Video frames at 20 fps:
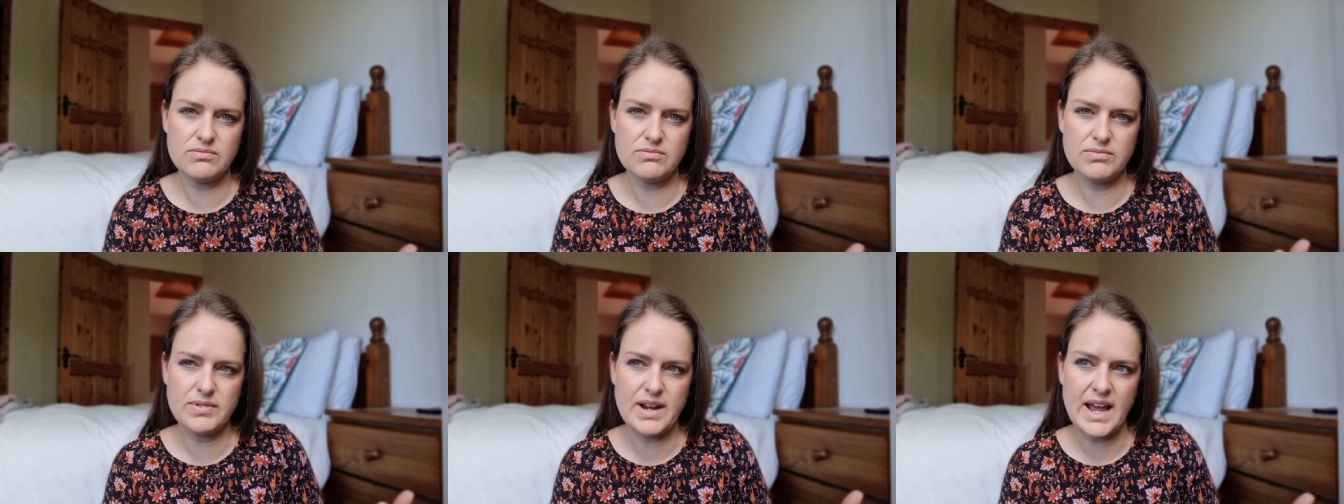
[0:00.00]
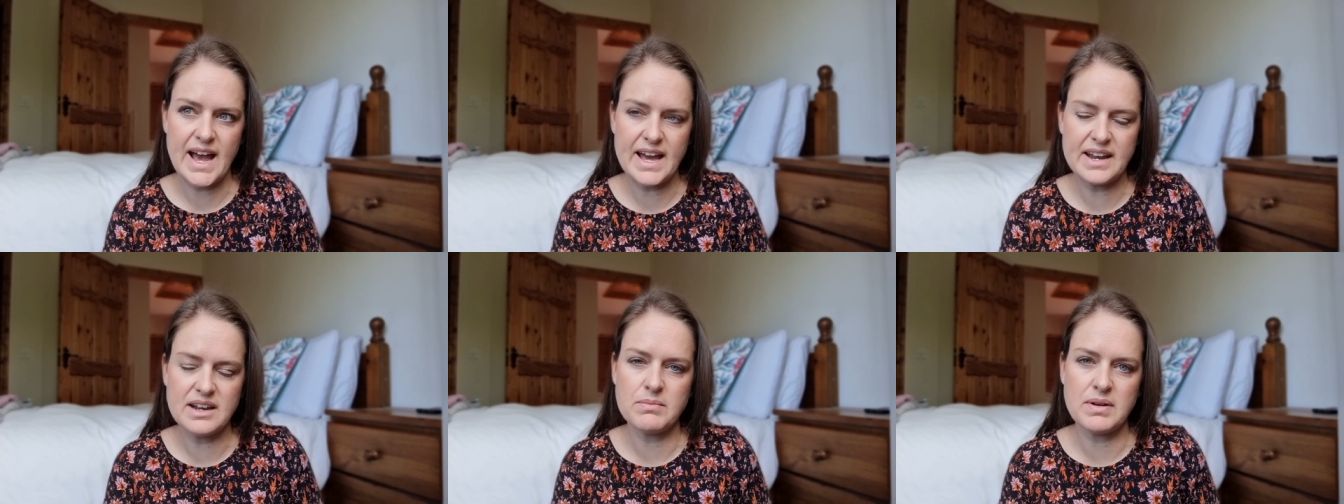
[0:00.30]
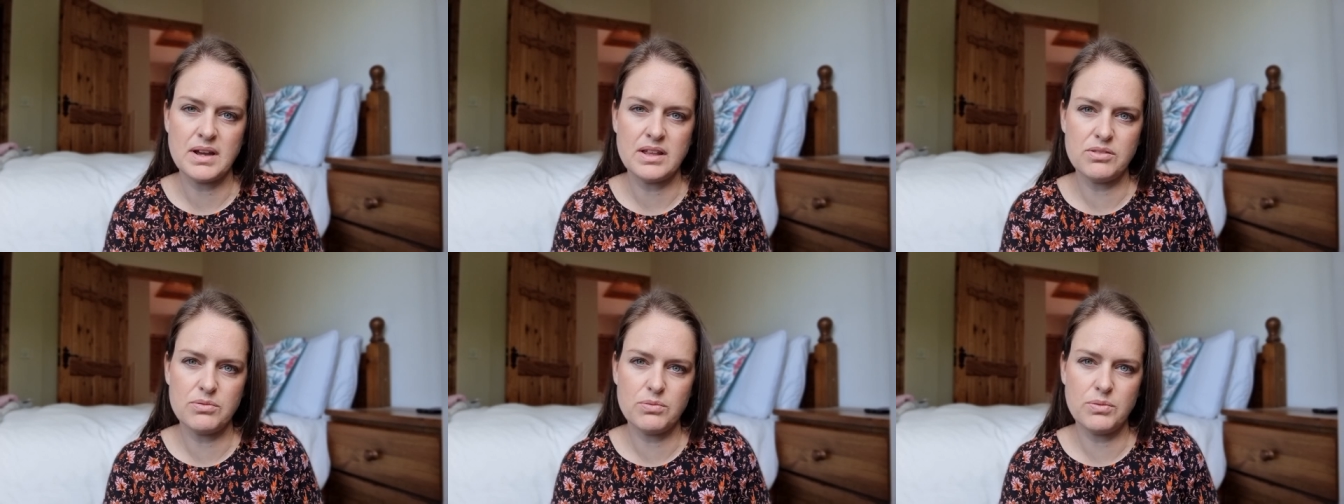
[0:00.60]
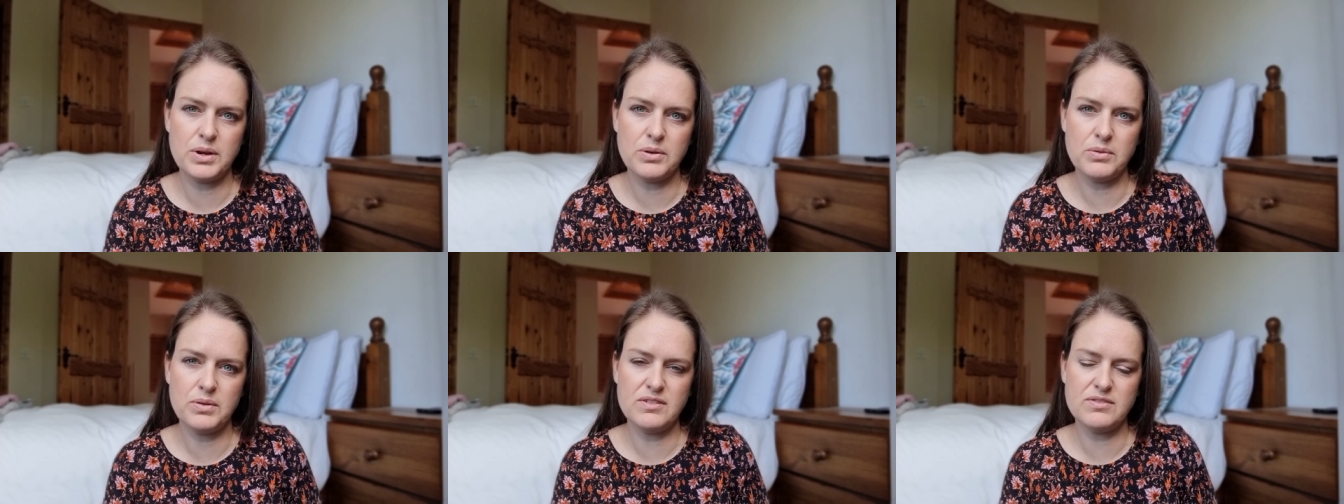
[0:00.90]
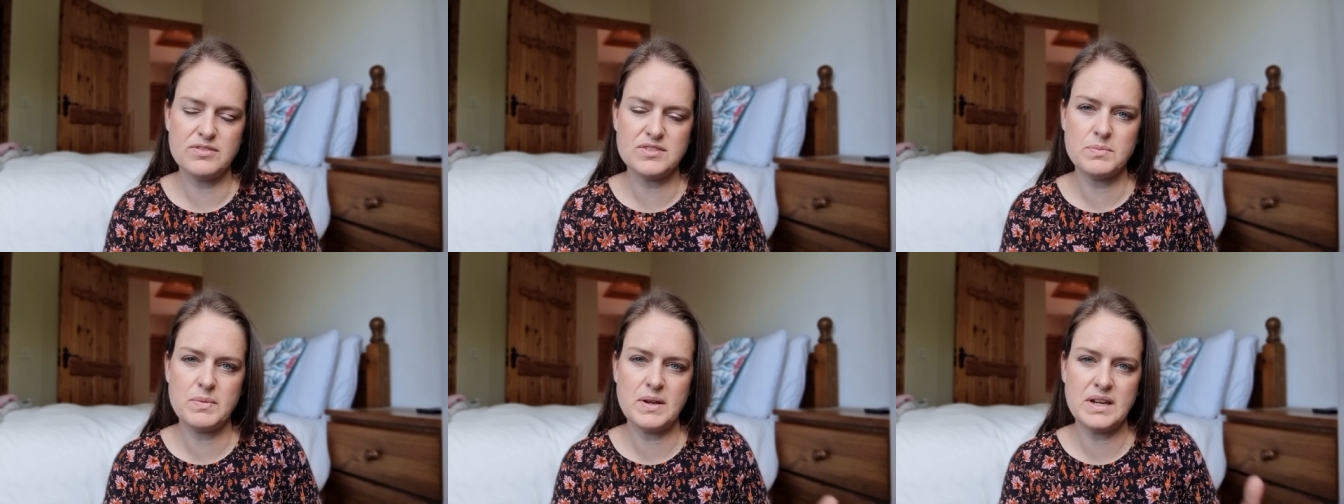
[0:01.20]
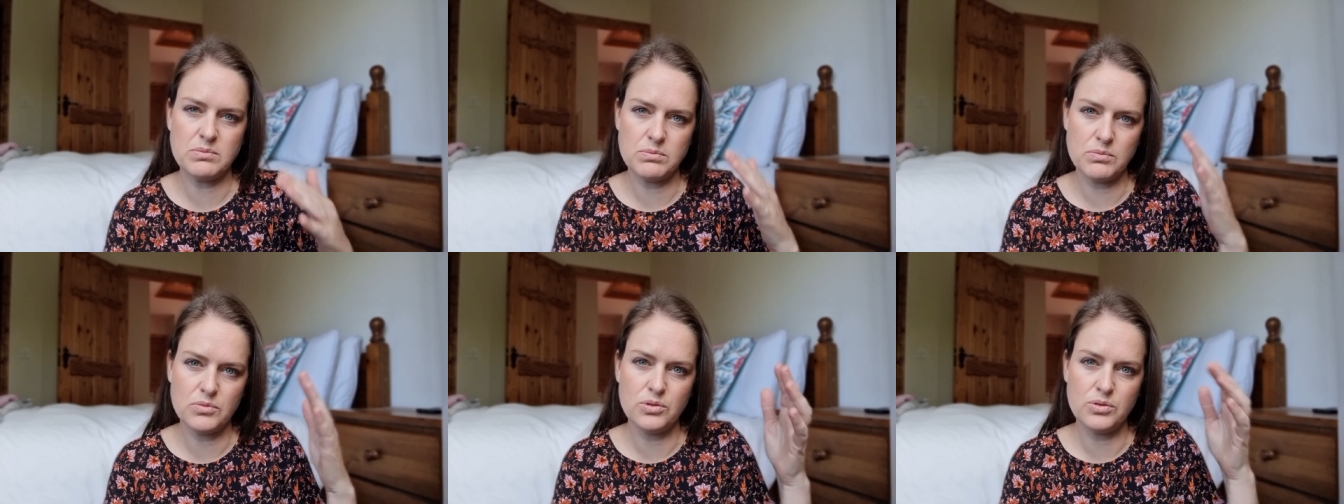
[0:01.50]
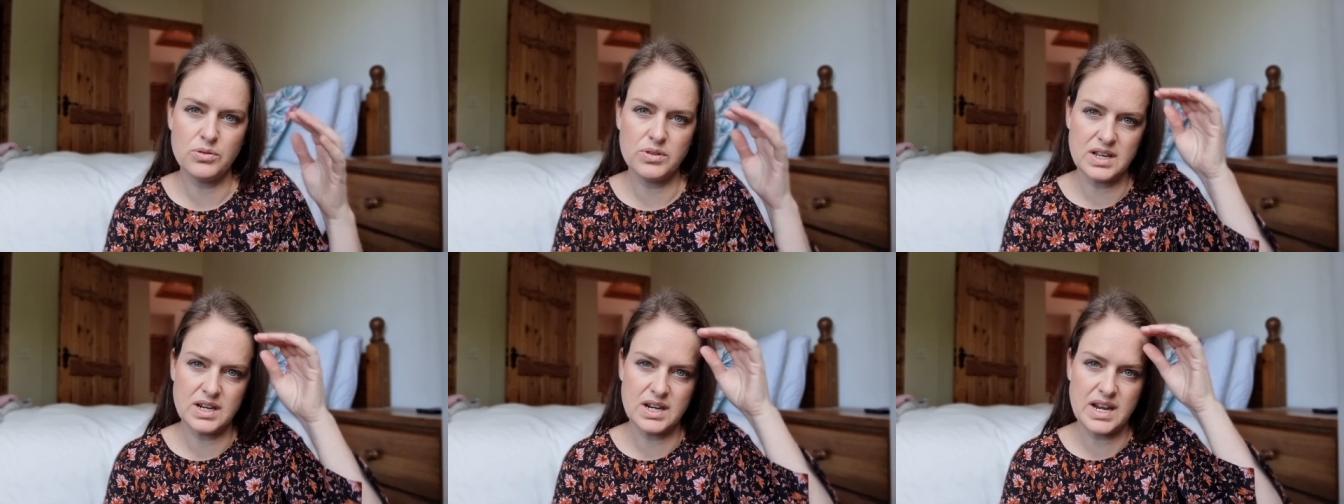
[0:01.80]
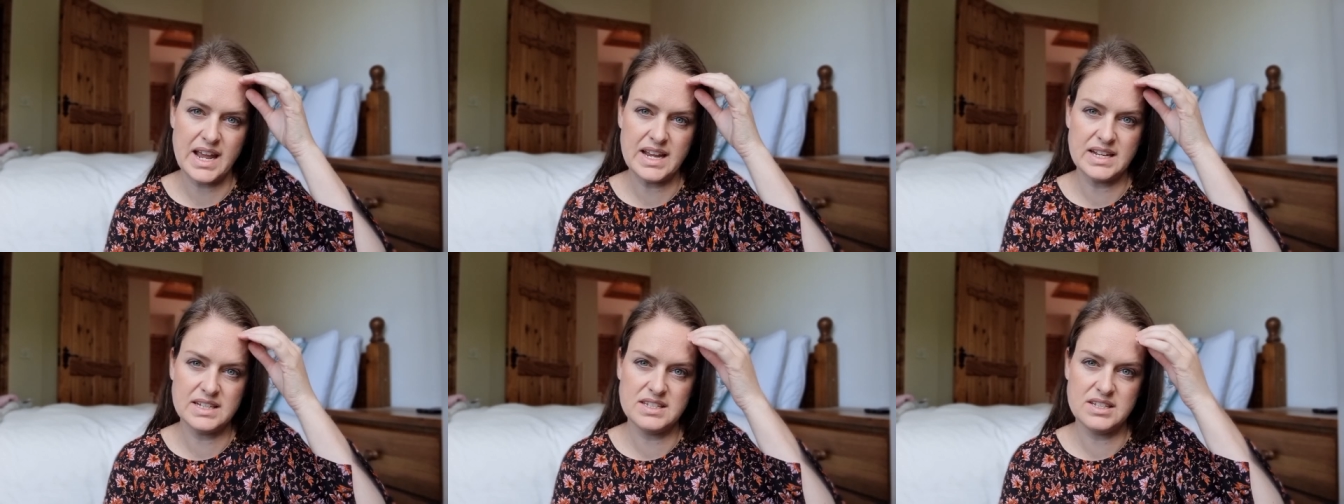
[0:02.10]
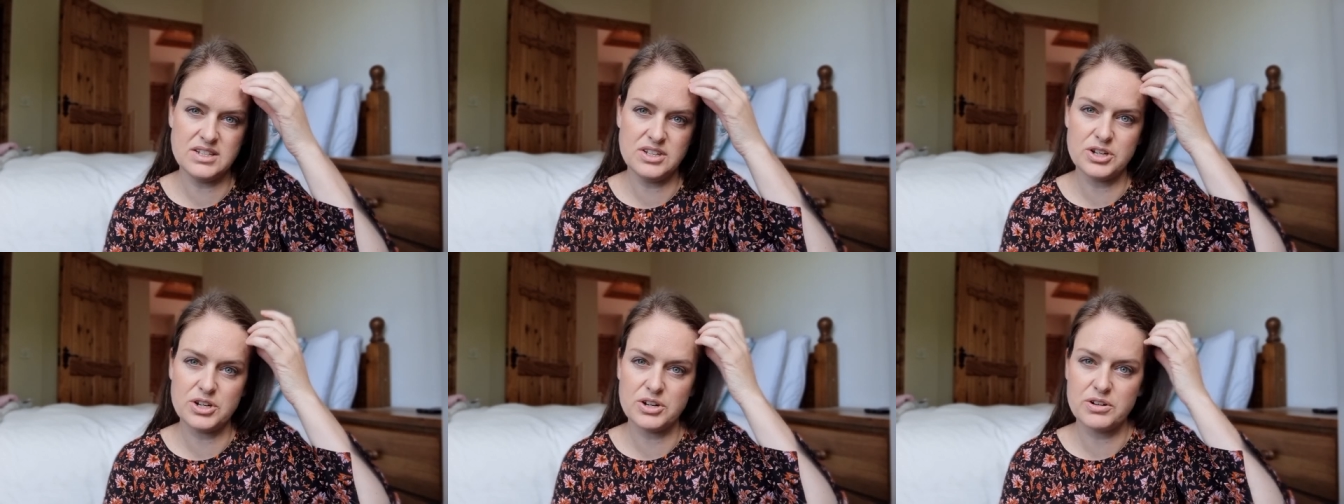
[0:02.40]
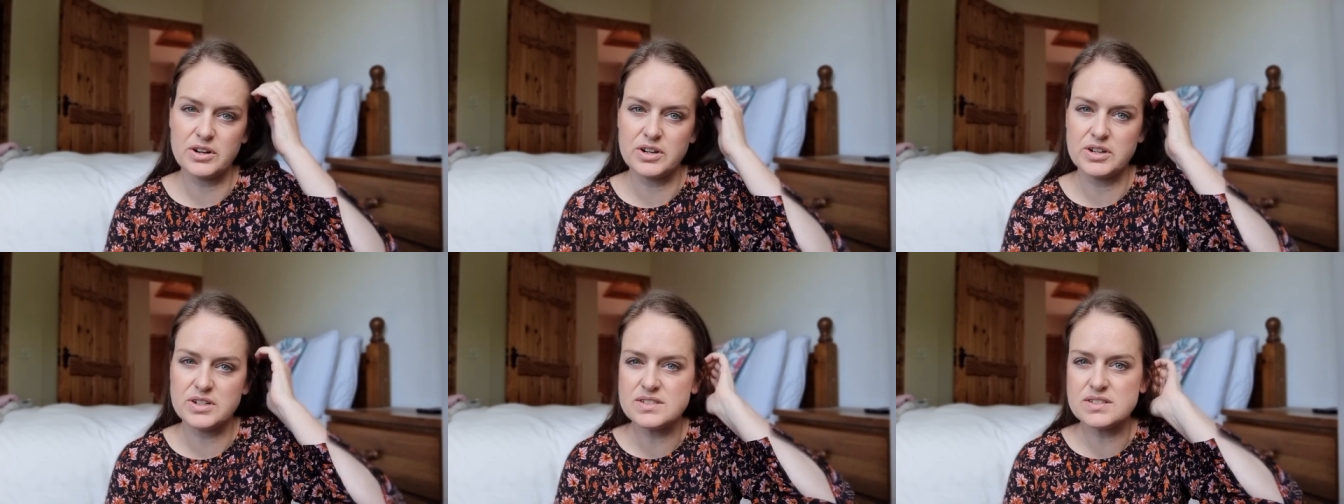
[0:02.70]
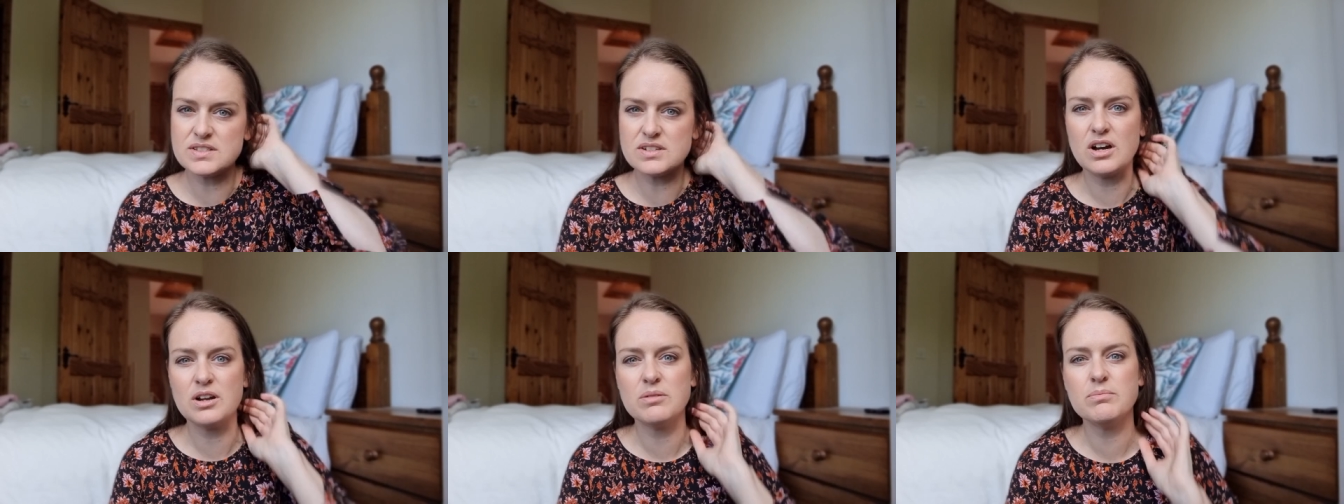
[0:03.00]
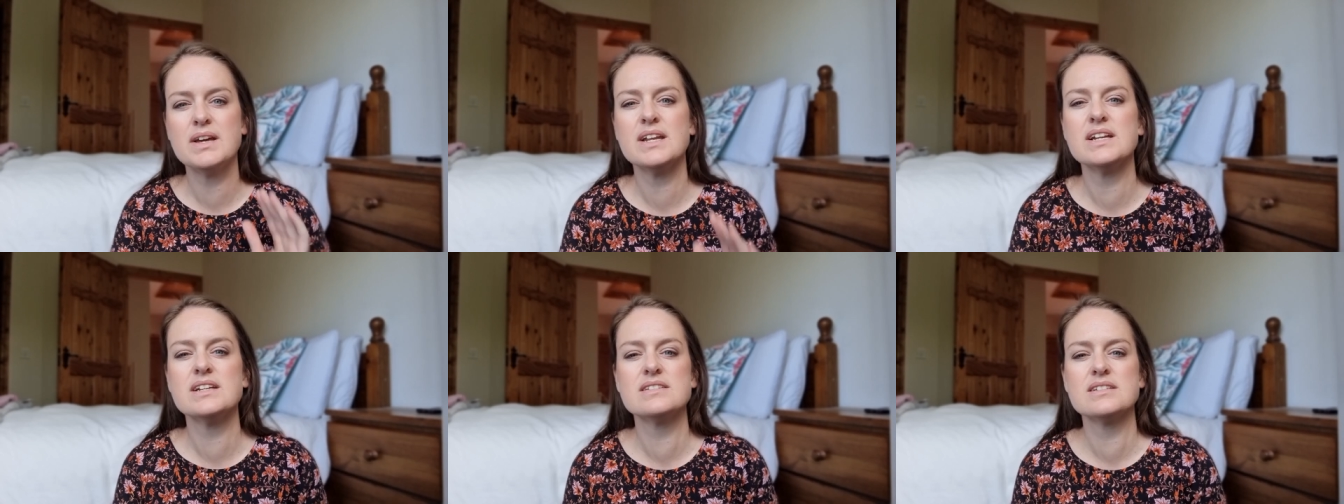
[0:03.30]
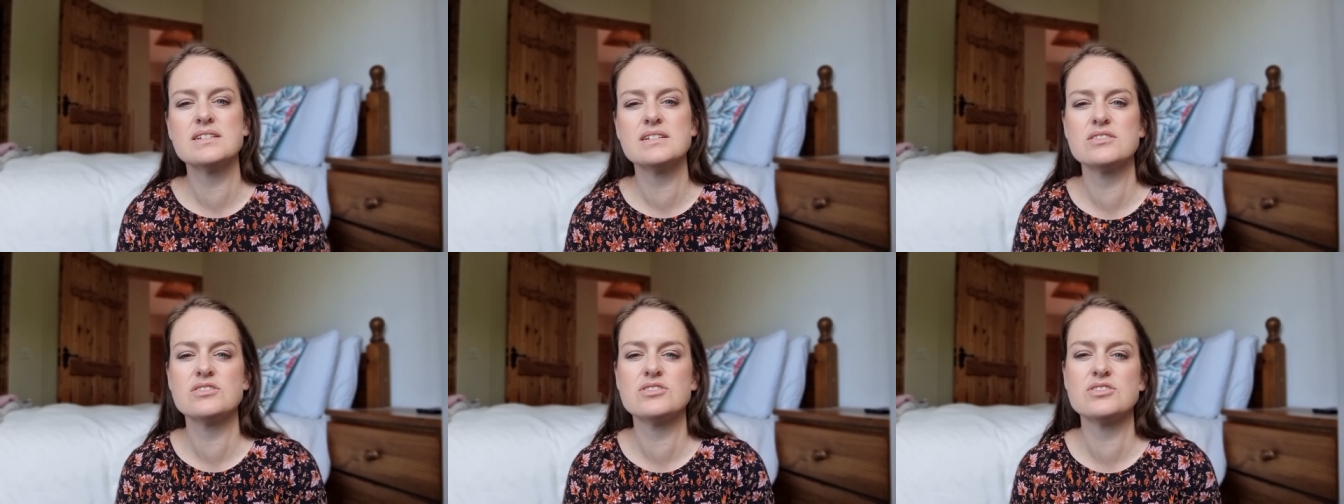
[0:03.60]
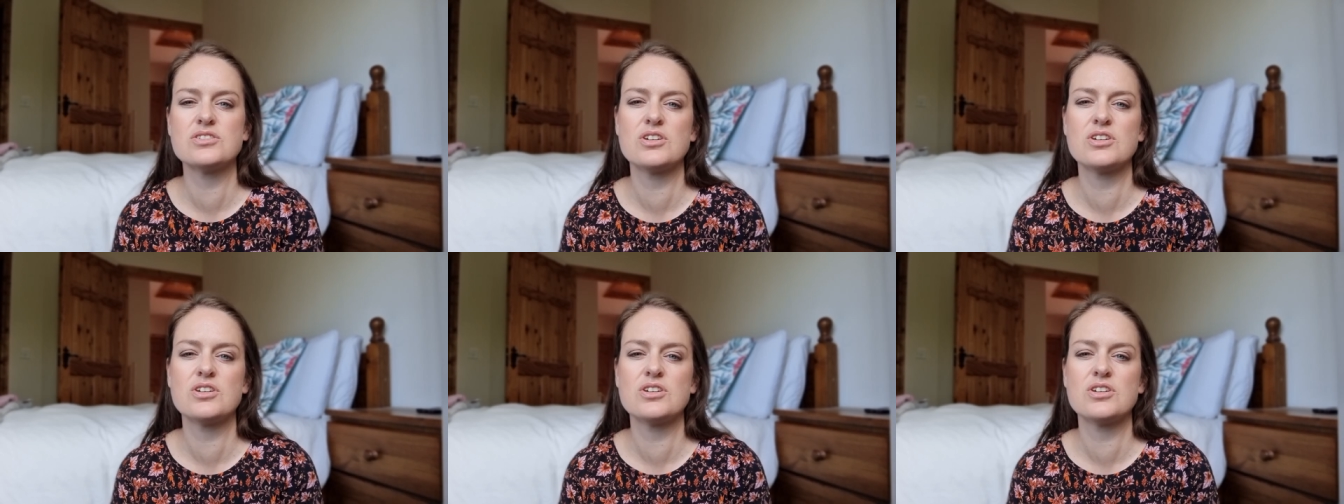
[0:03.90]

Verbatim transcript: had a month where we've spent more than 80 euros on medicines.